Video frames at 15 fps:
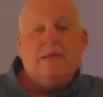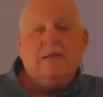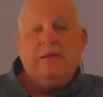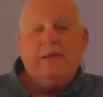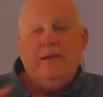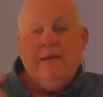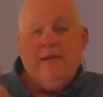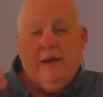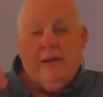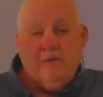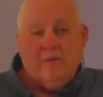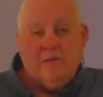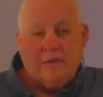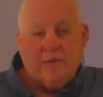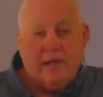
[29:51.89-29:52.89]
It now
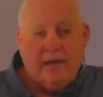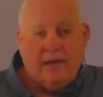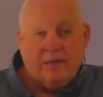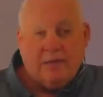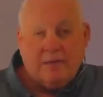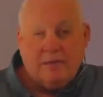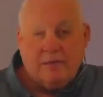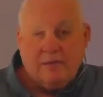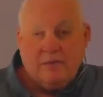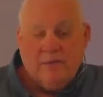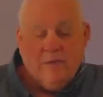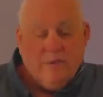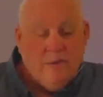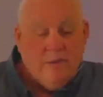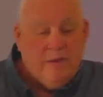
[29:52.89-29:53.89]
just has to
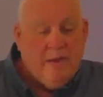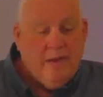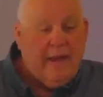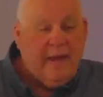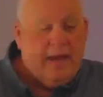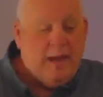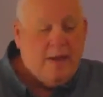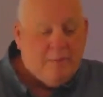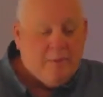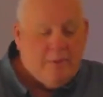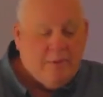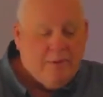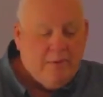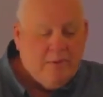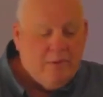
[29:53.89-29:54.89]

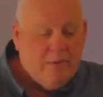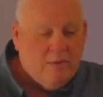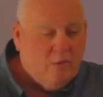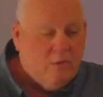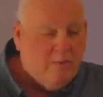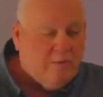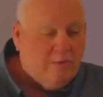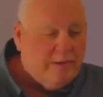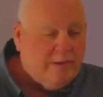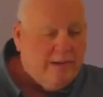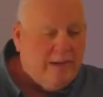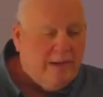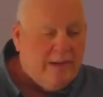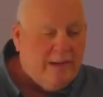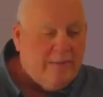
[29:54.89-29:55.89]
happen over
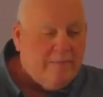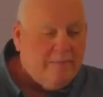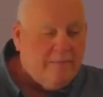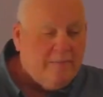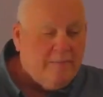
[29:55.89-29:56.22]
time.